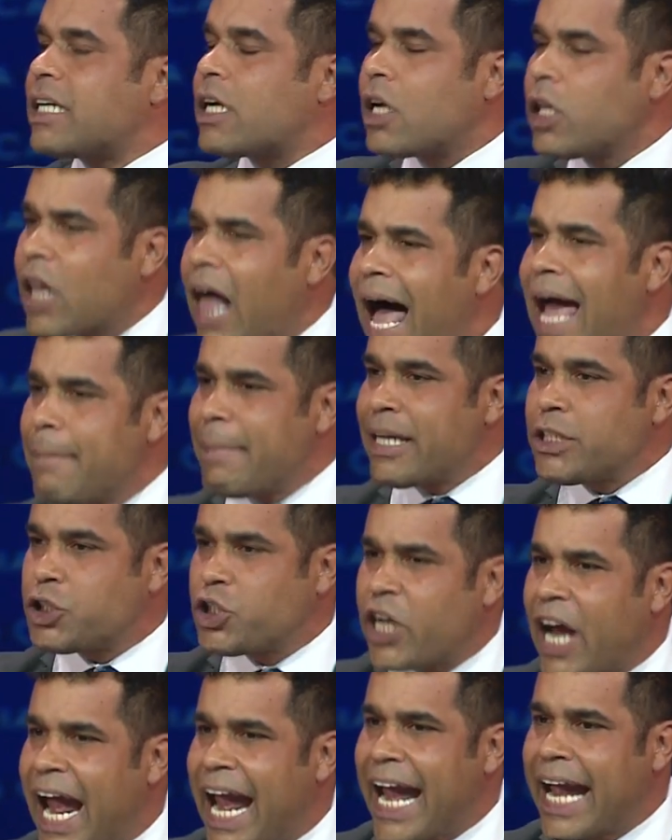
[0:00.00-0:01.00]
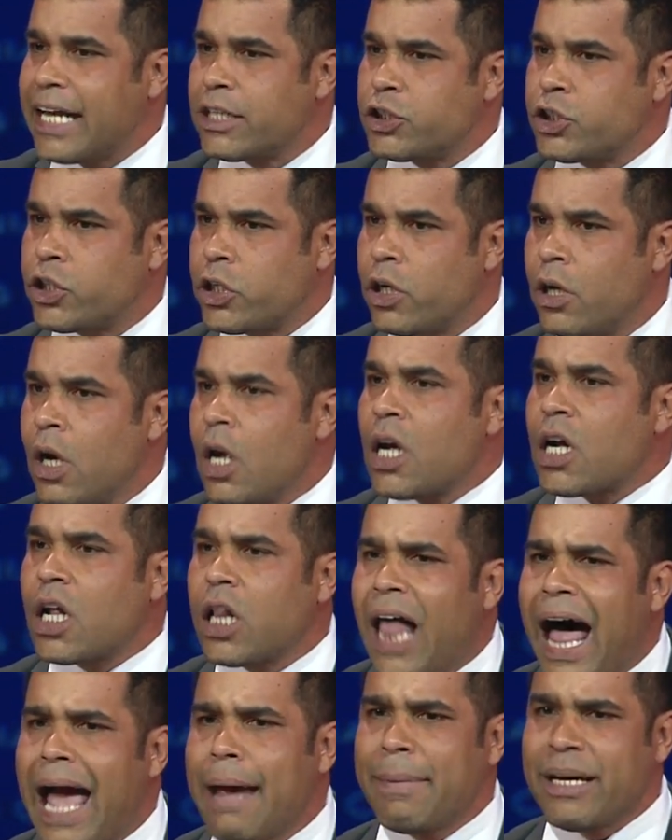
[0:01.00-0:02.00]
climate change
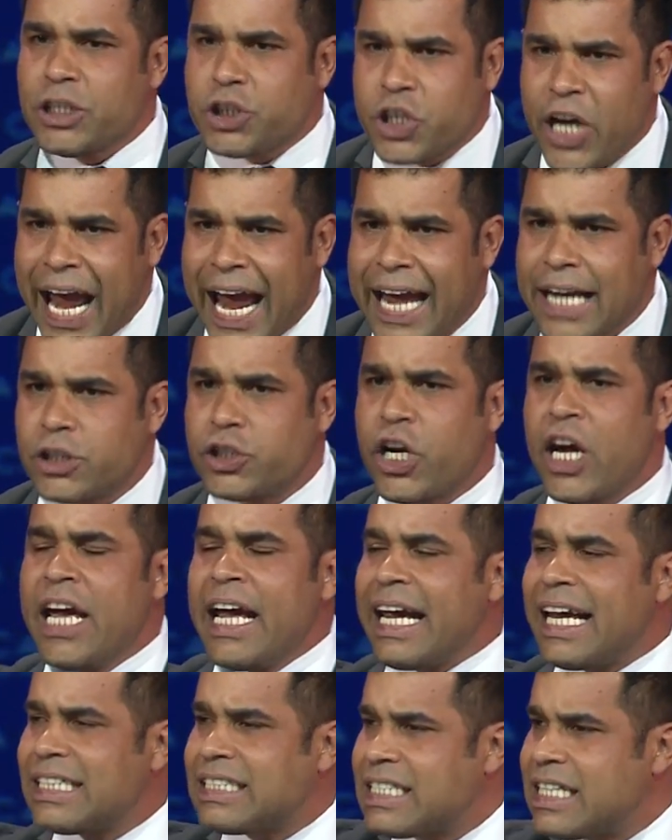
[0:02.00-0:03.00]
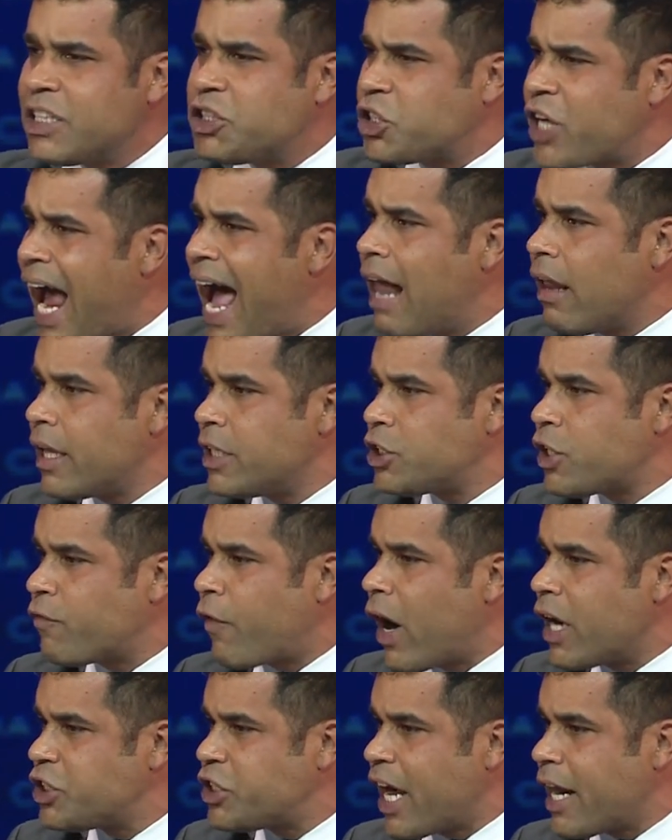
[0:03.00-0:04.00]
is the challenge of
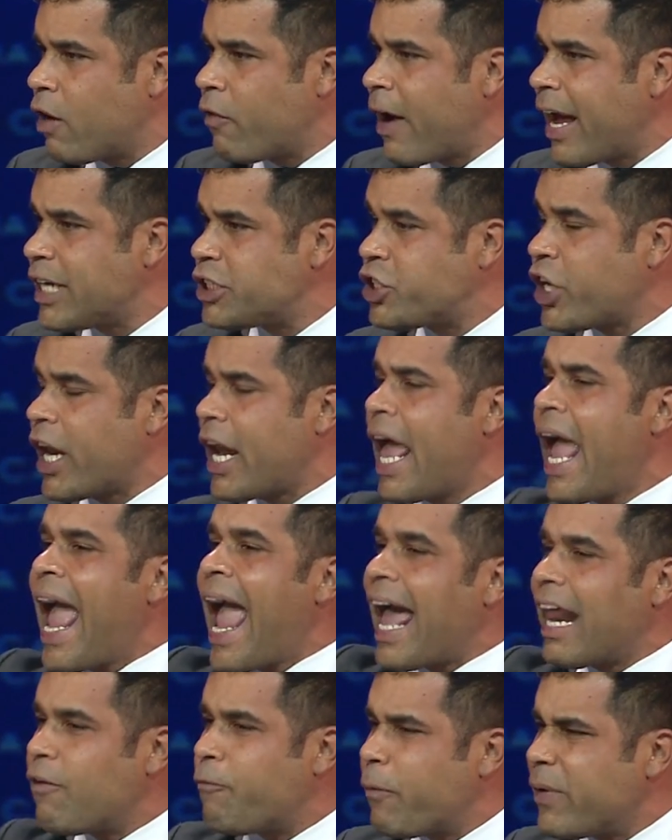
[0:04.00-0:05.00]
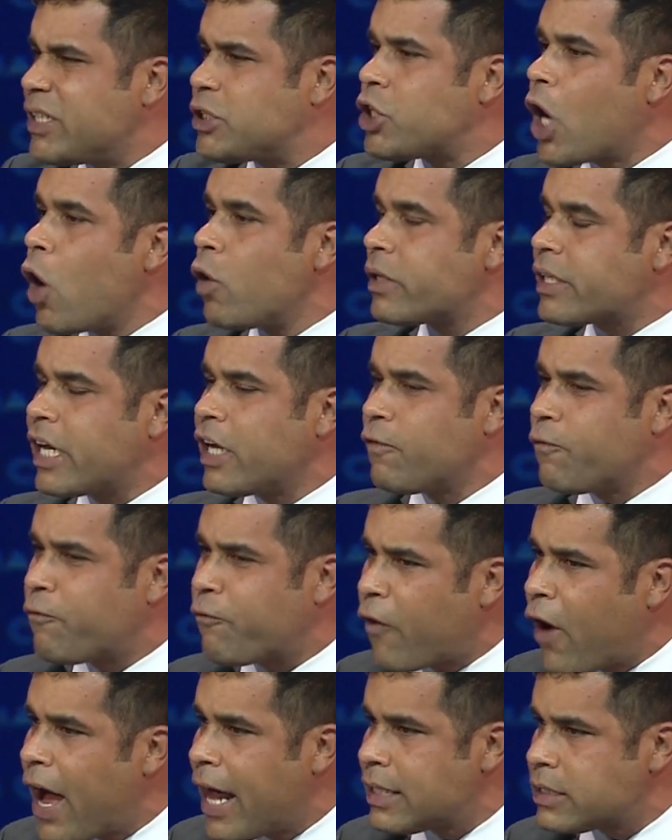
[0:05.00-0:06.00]
our generation. And if we don't
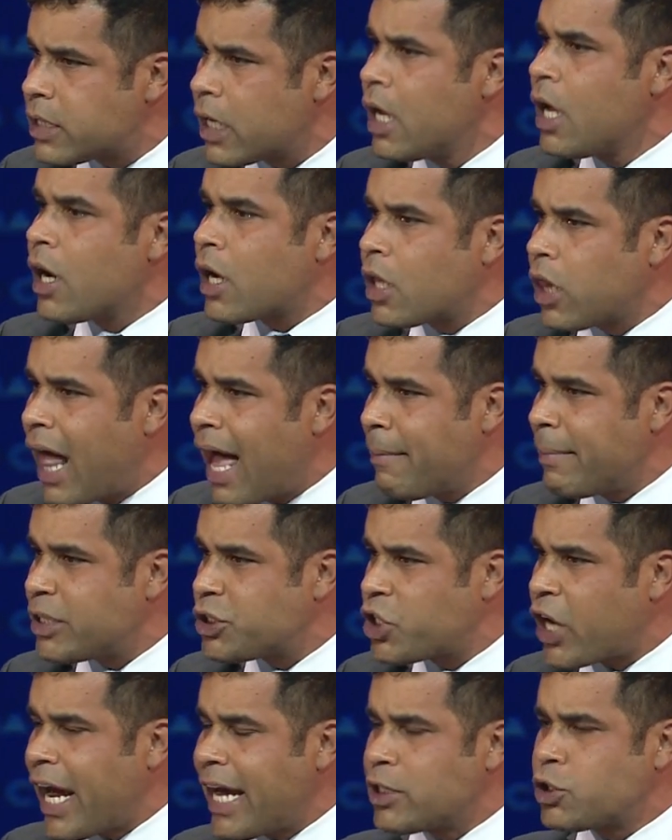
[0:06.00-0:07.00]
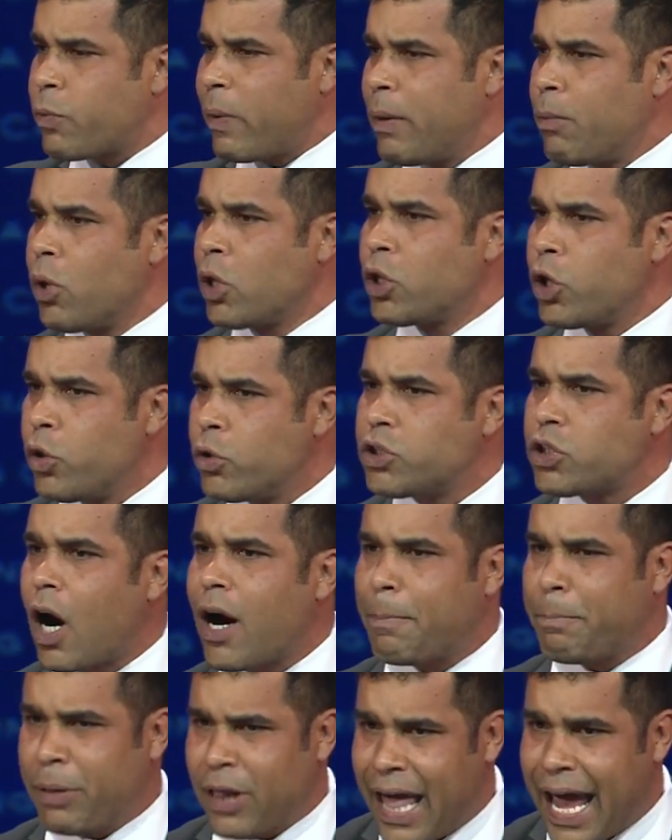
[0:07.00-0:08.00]
confront climate change, we will lose our
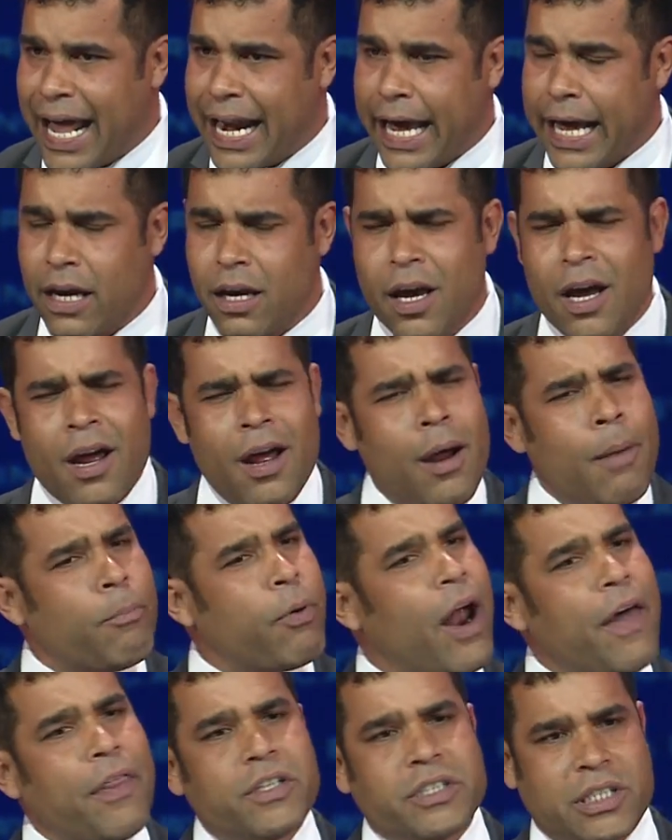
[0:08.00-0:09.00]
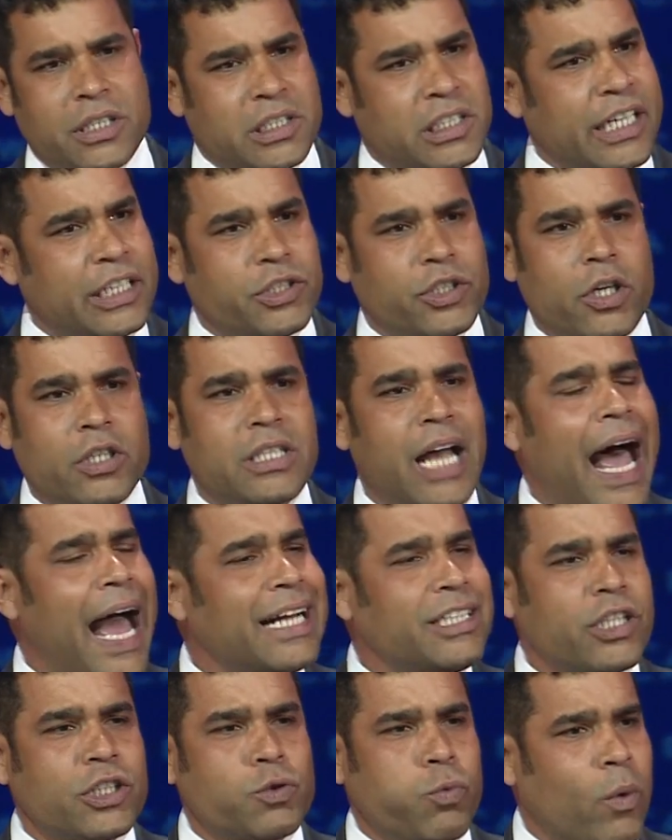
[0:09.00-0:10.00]
planet. Brothers and sisters, I
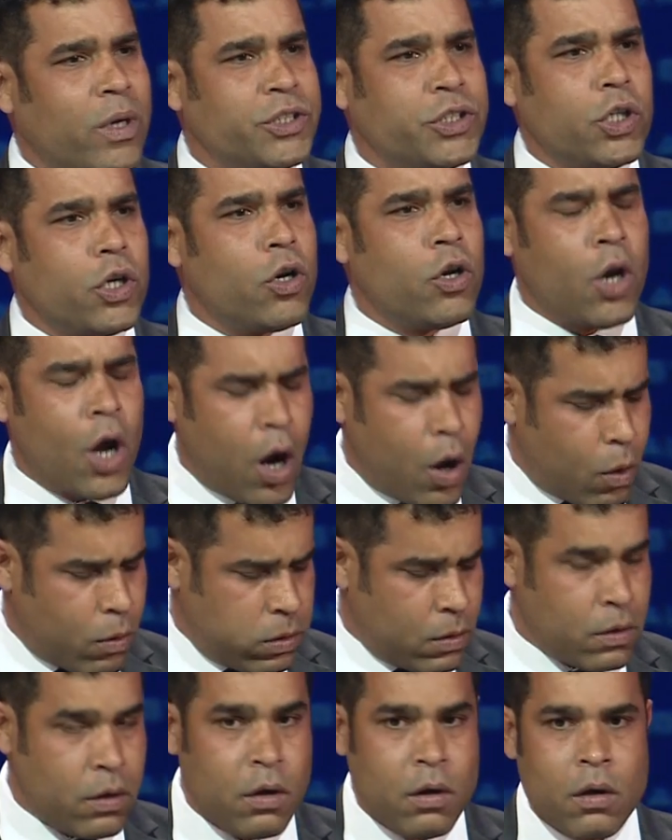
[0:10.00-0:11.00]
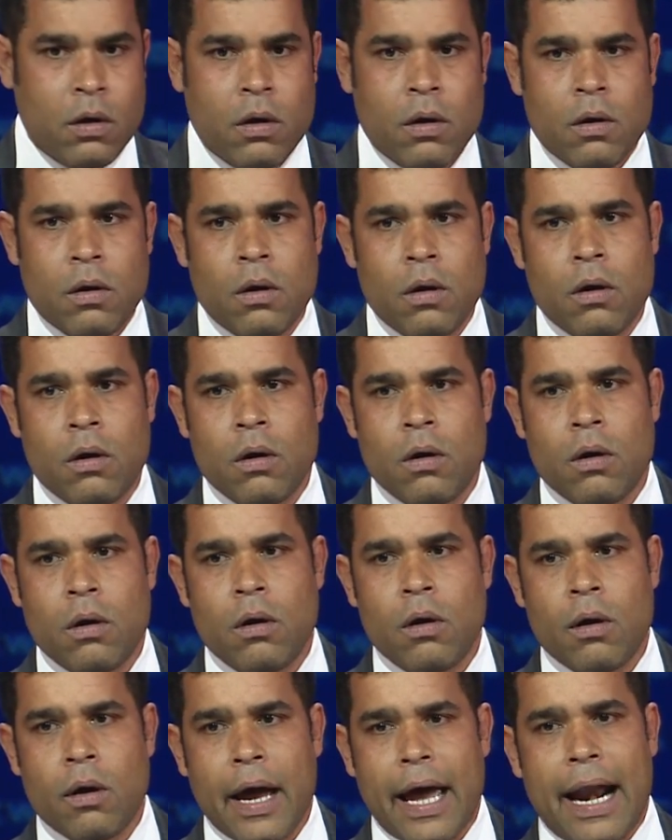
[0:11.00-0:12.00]
just want you to know,
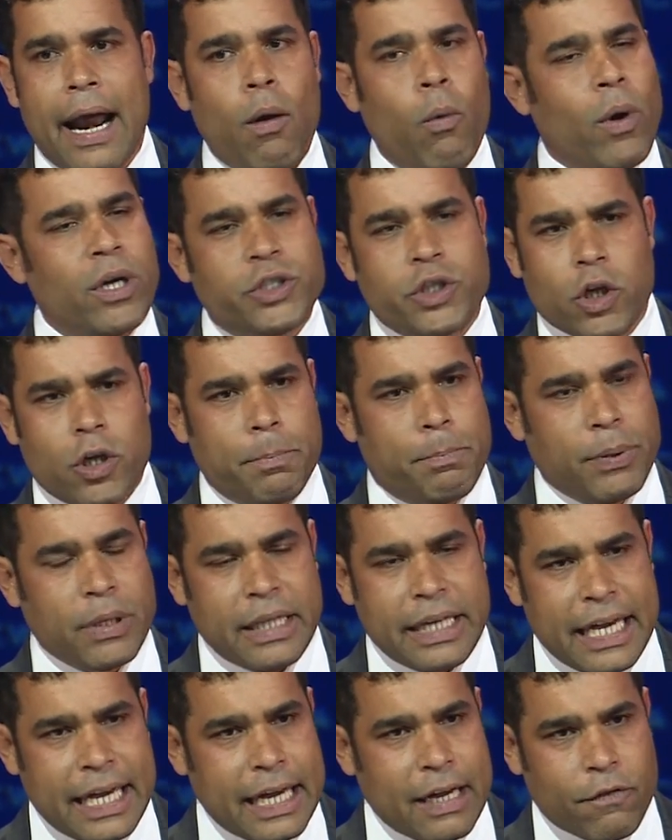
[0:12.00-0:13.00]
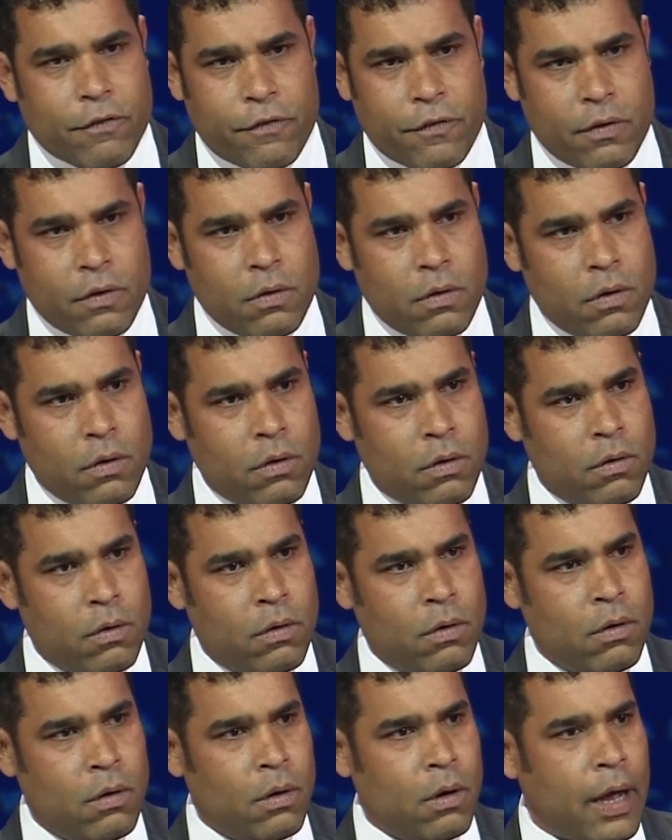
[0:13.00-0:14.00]
and I want you to believe,
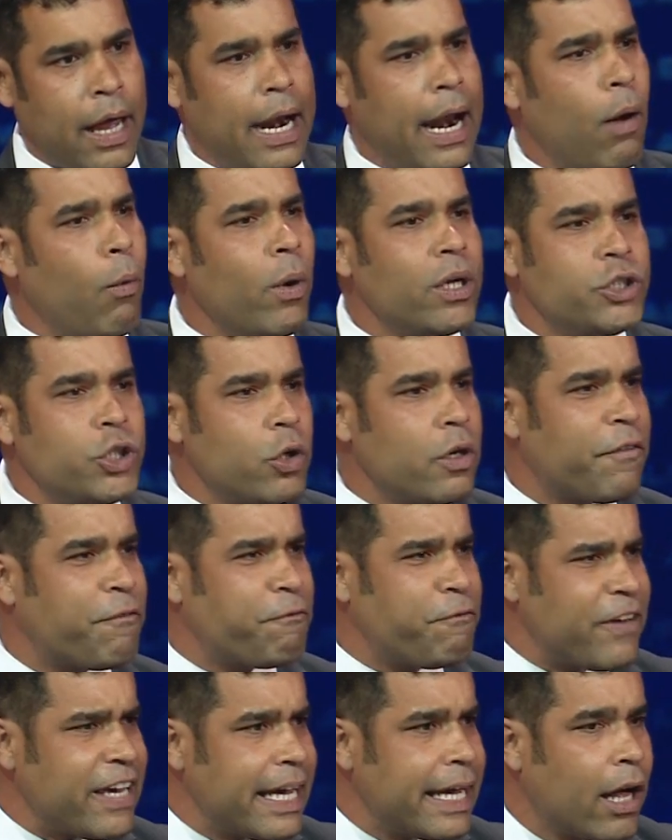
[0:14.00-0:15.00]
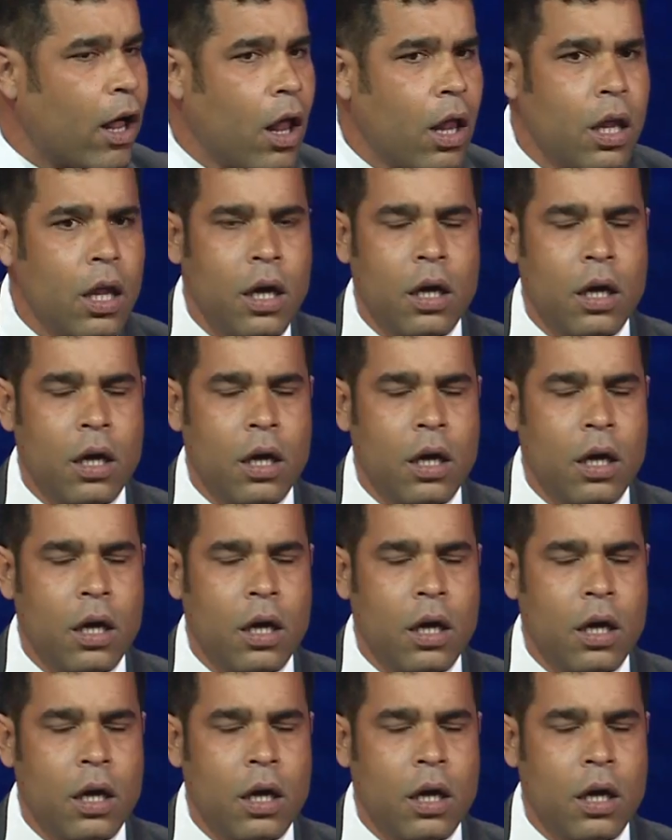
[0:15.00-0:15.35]
and I want you to feel